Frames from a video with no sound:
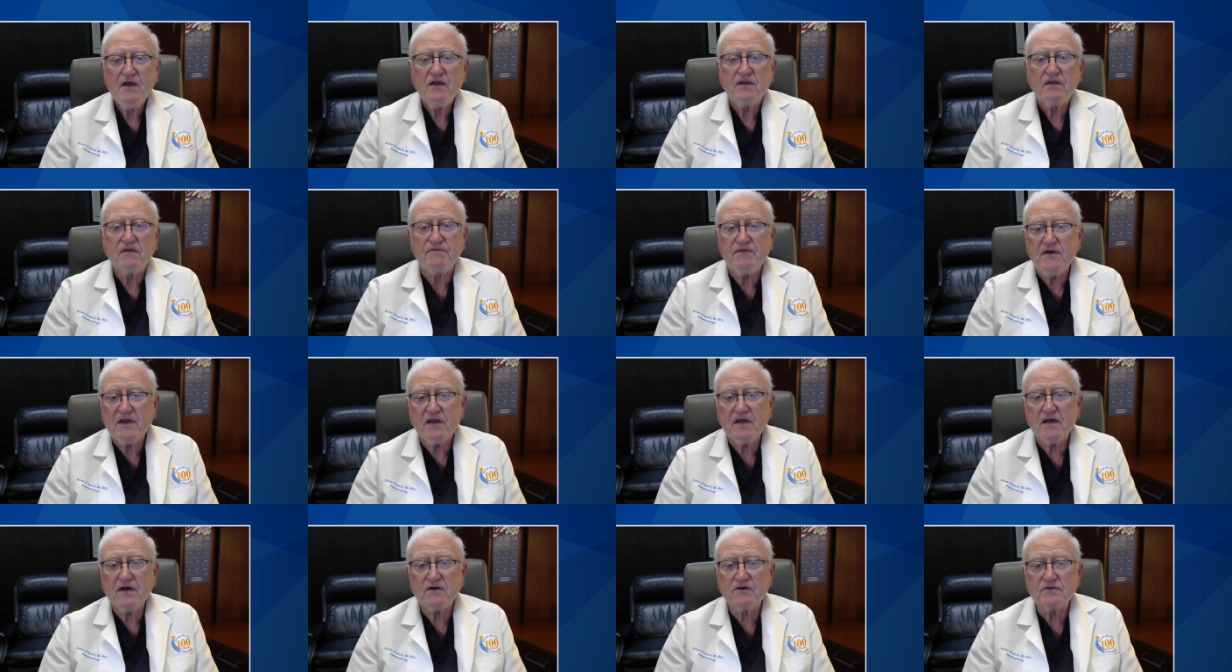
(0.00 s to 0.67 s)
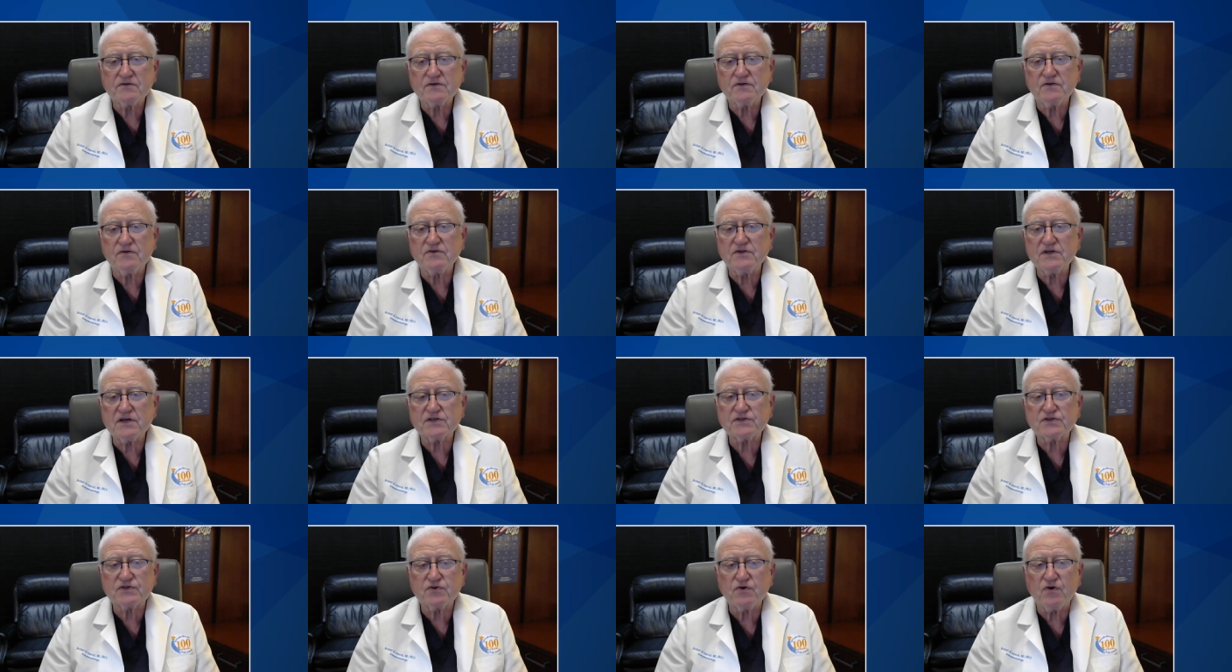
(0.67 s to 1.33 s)
The videos you
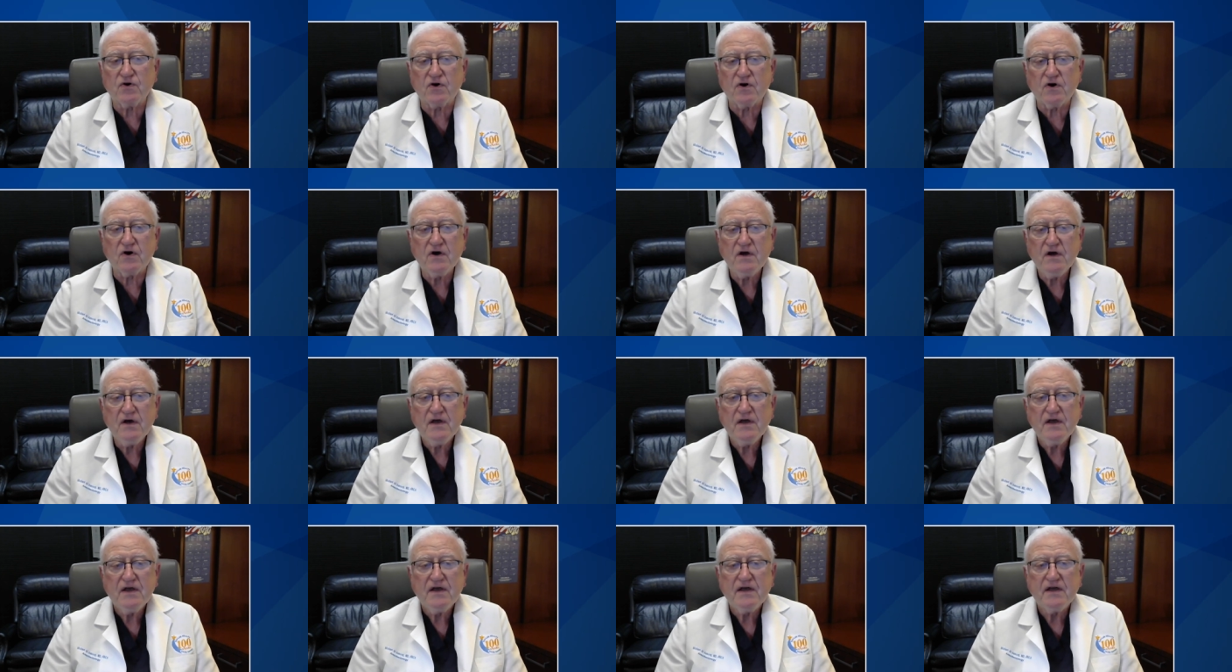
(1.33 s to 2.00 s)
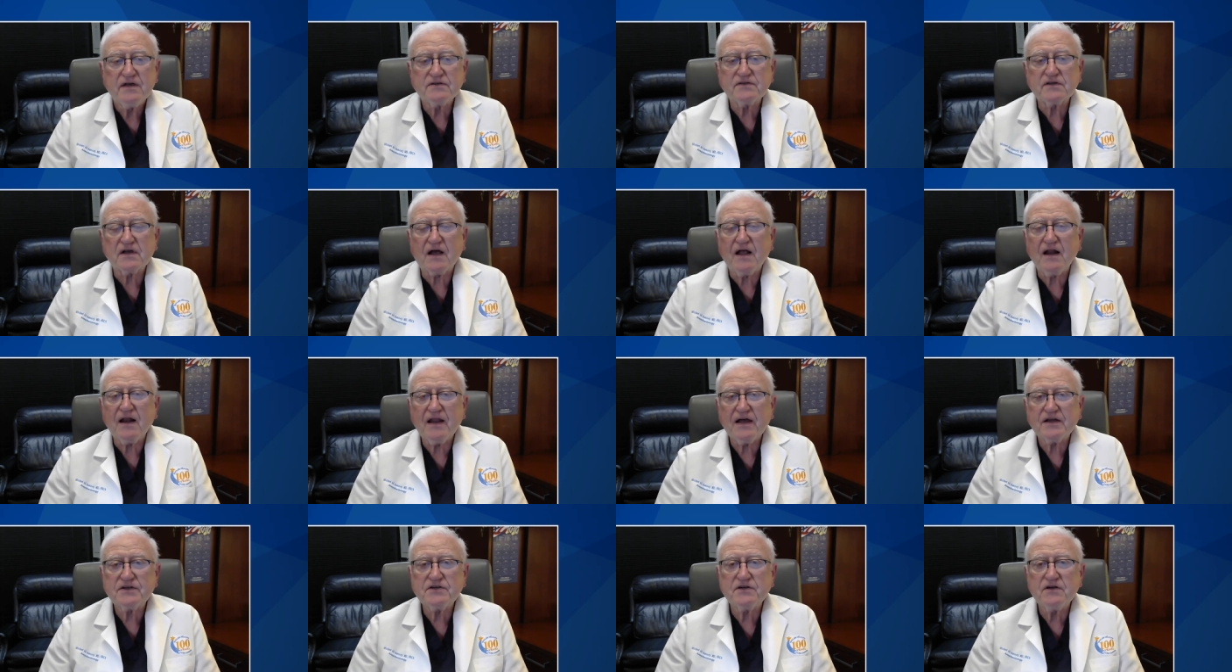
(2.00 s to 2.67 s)
just saw is a
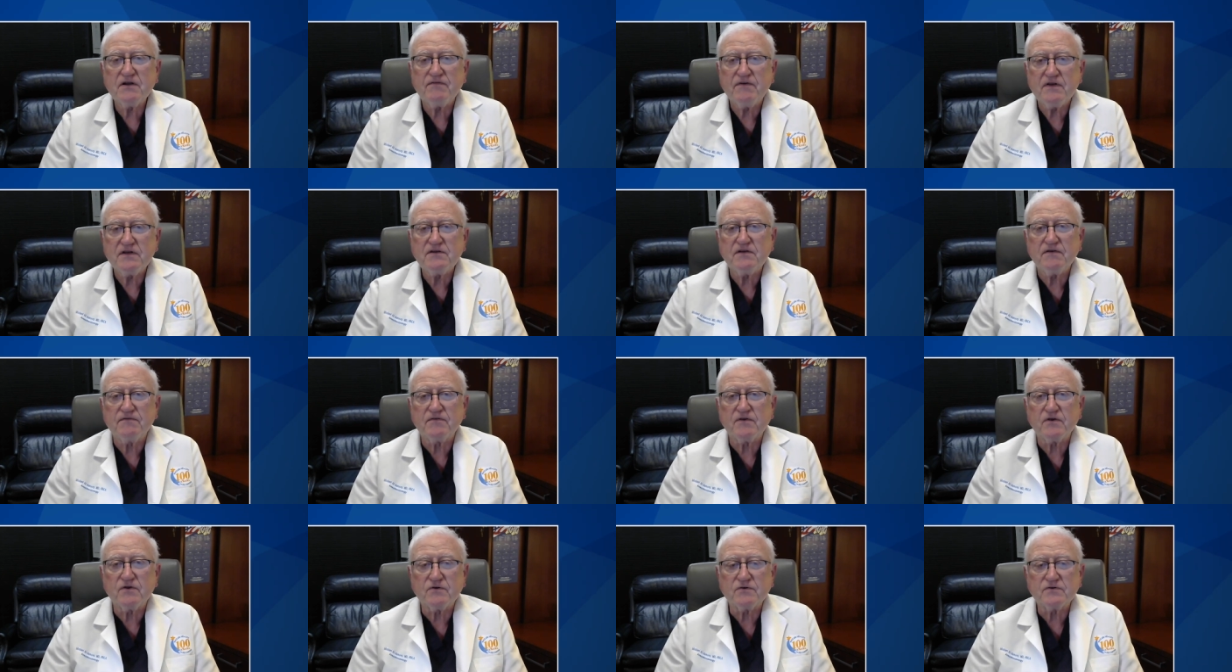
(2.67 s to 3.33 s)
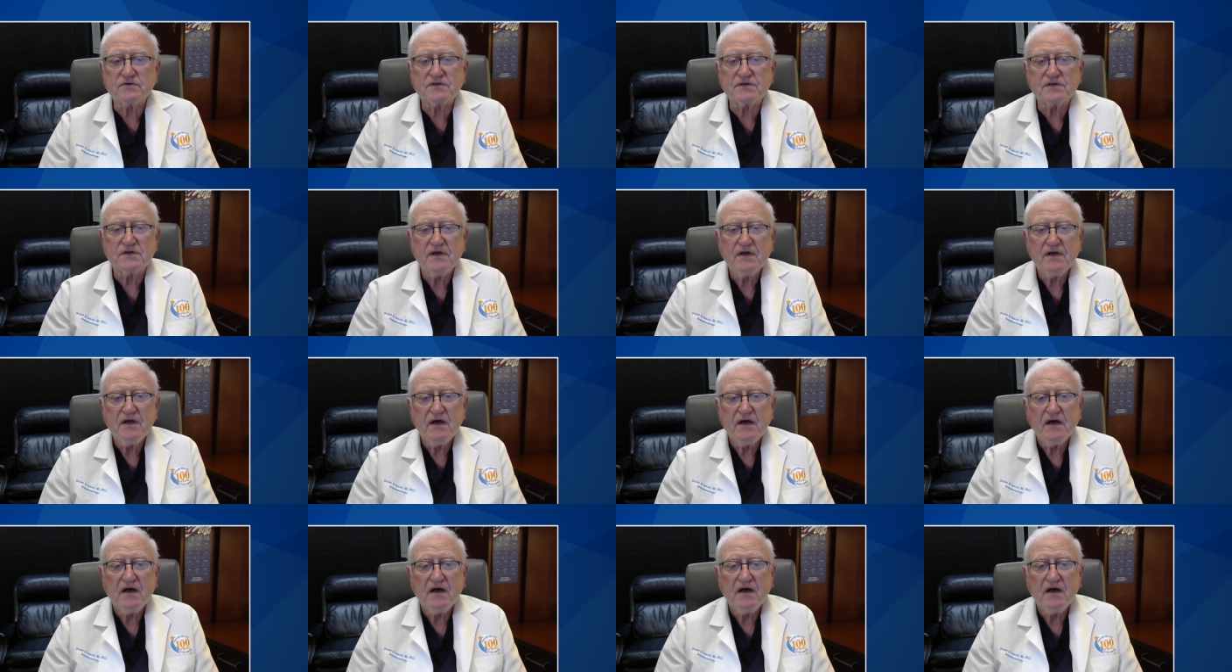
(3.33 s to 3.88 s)
collection of interviews